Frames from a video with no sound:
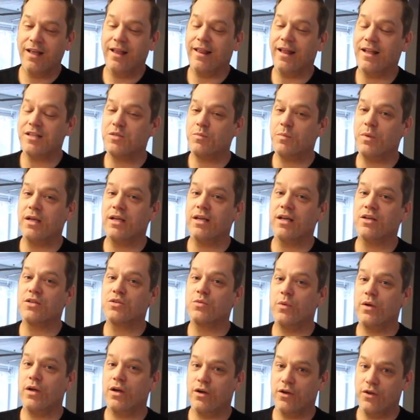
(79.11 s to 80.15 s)
That's
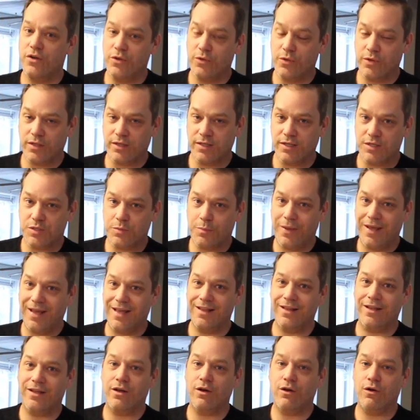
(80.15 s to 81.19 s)
because we are doing this
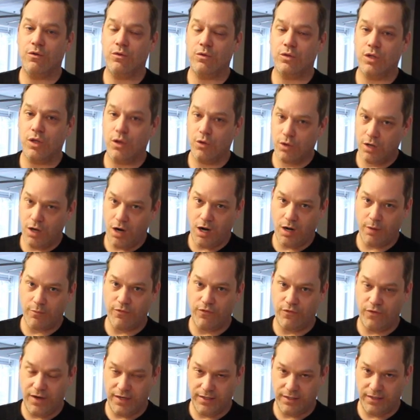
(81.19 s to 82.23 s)
paleo
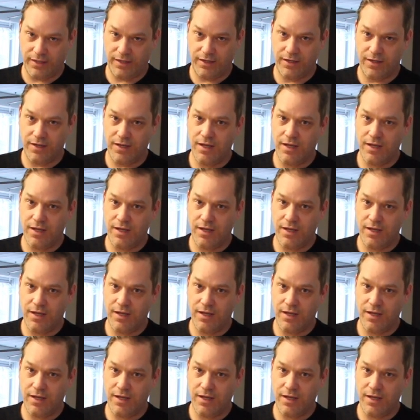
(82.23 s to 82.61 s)
low-carb friendly.